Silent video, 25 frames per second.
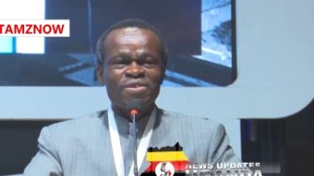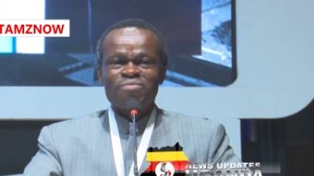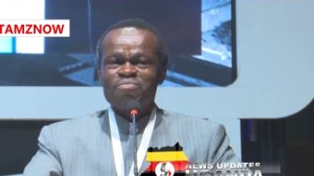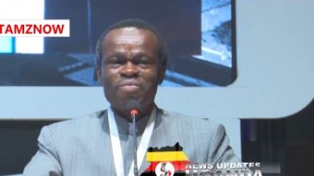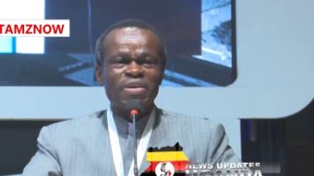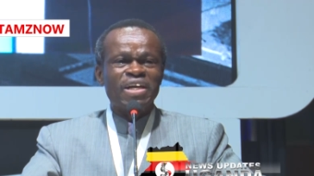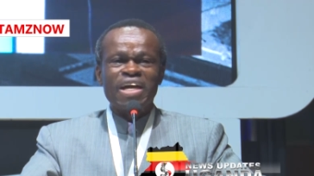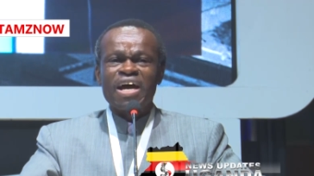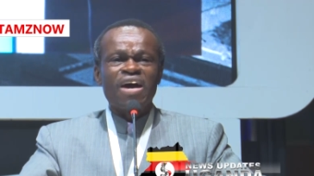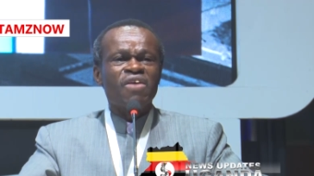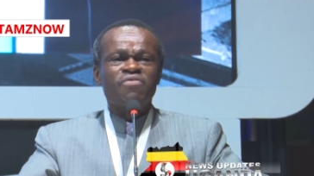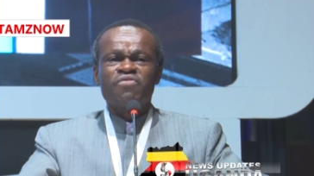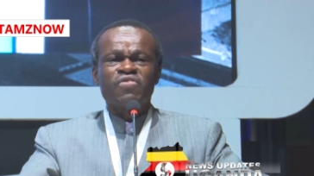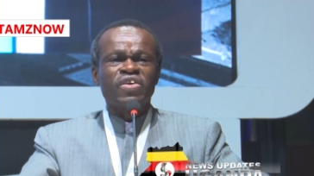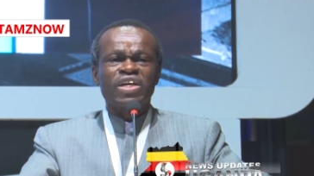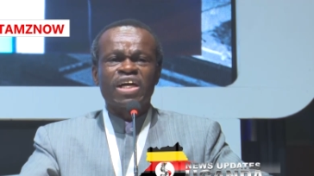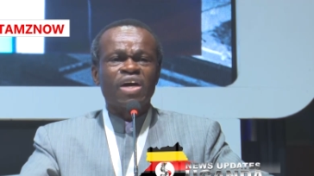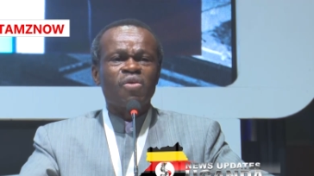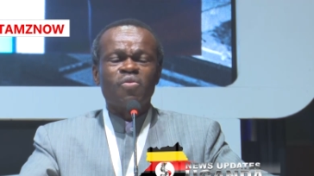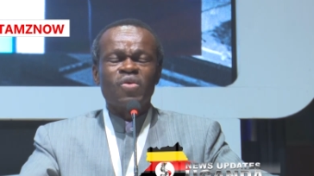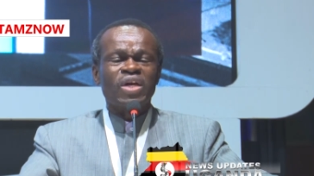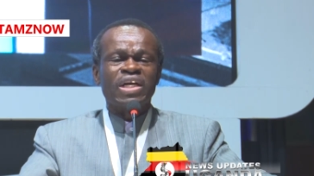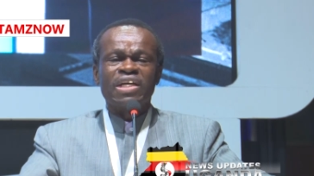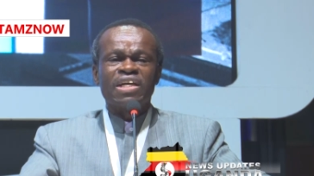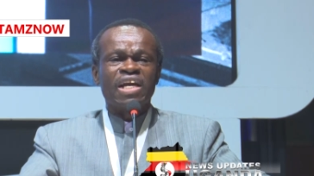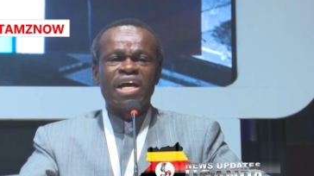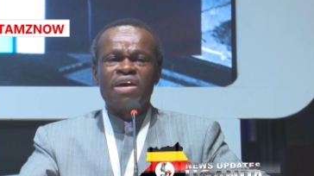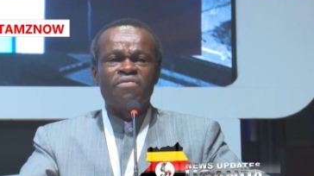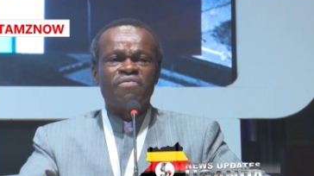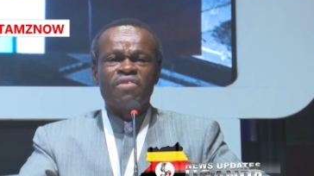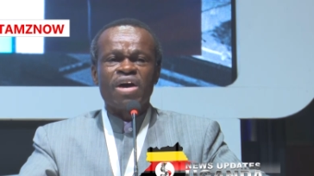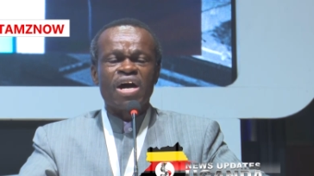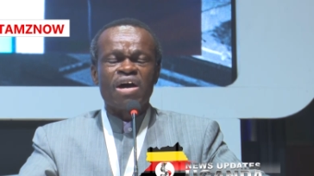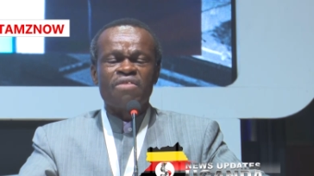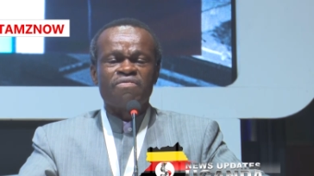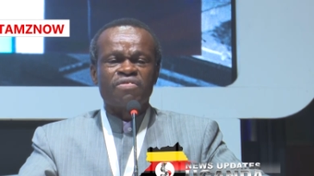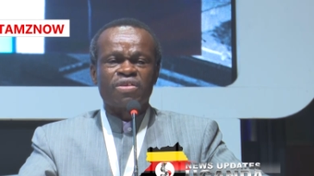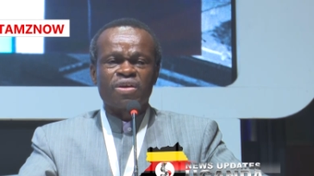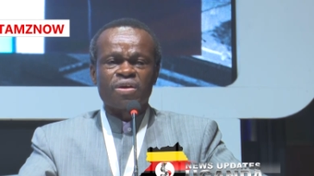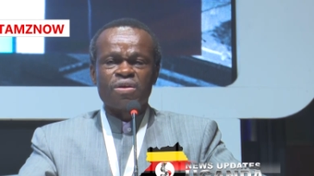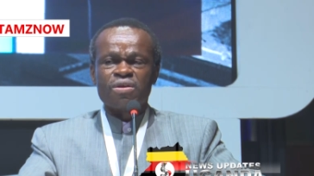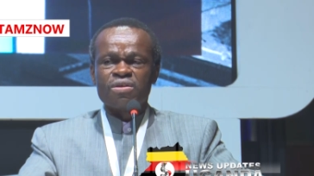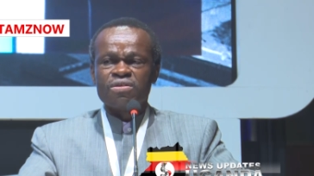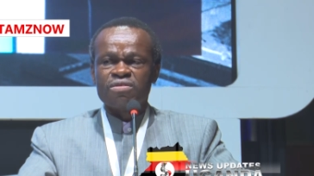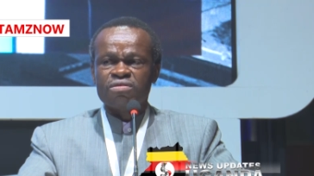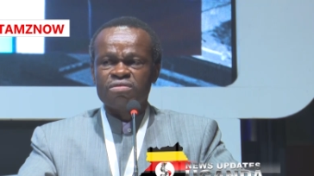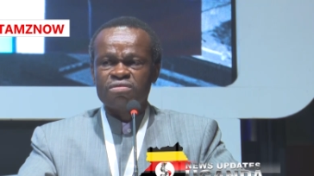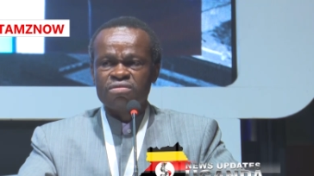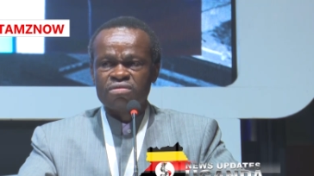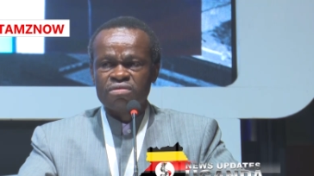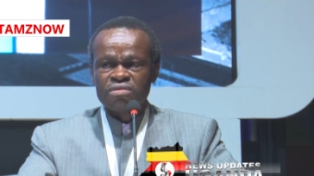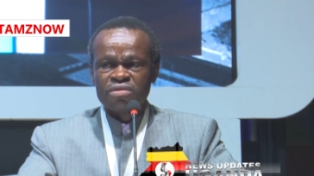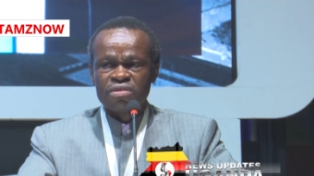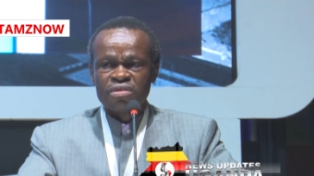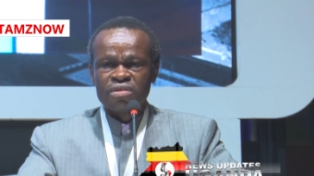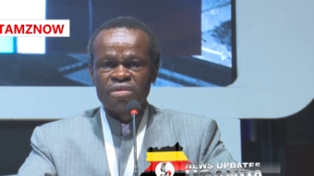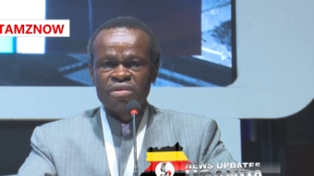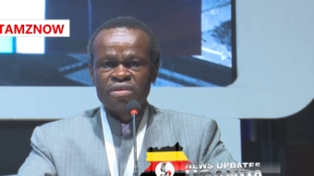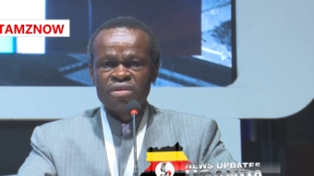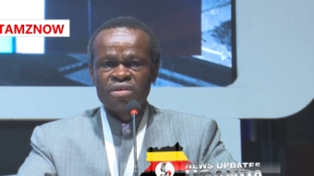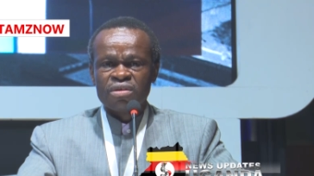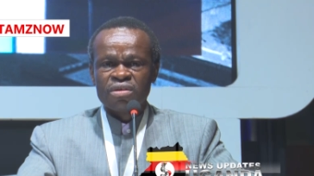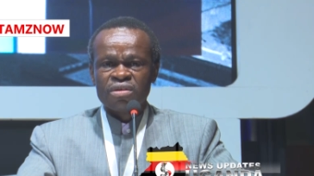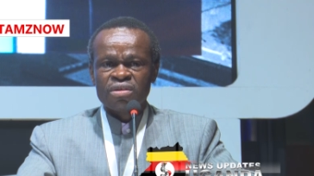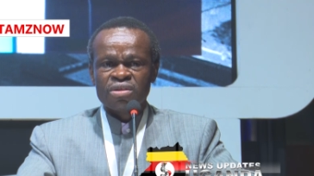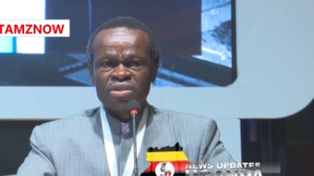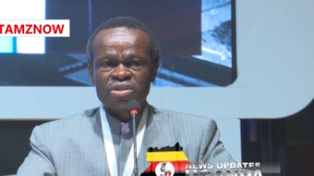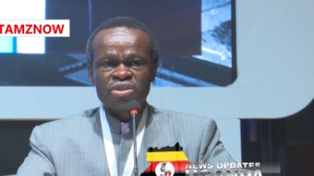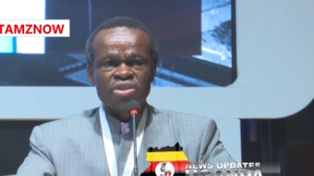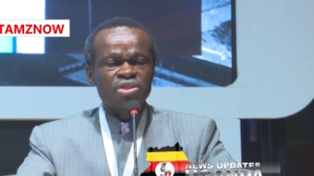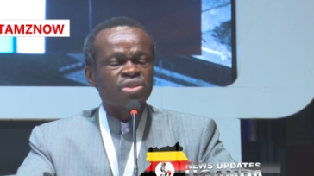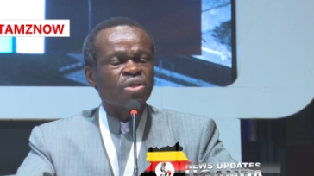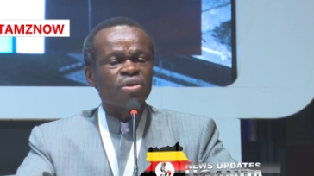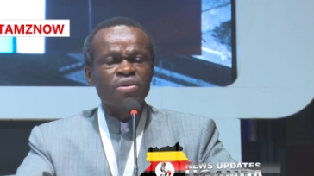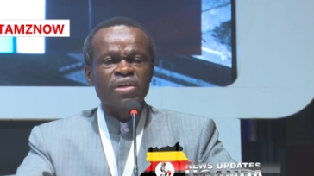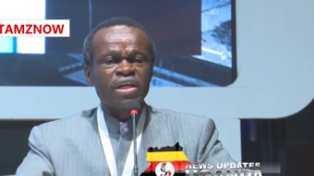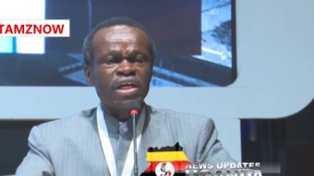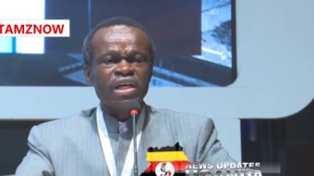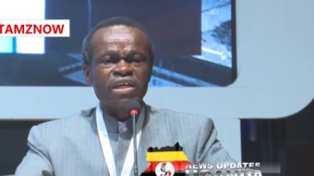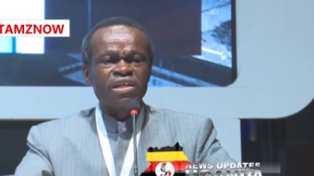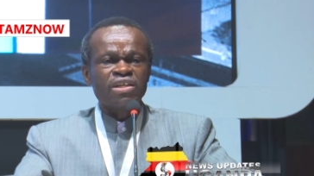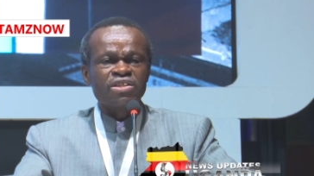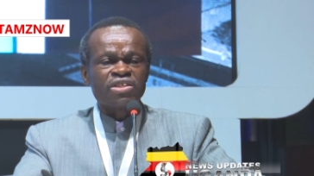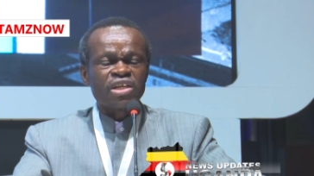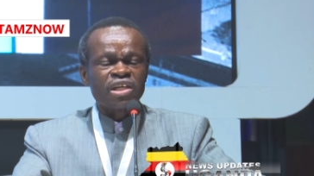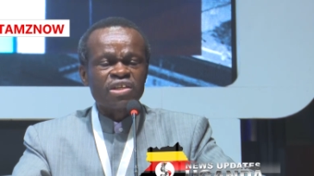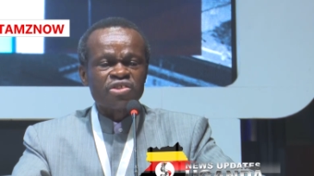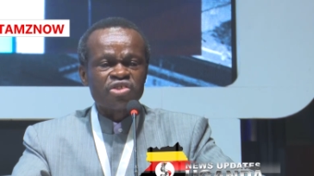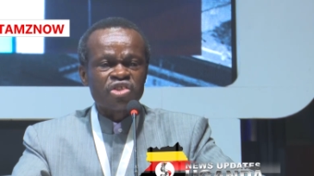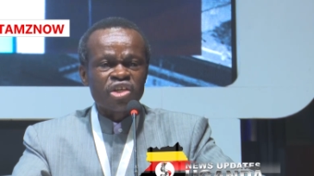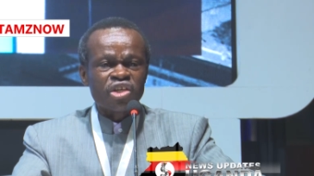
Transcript: but Africa will never have grown. So, ladies and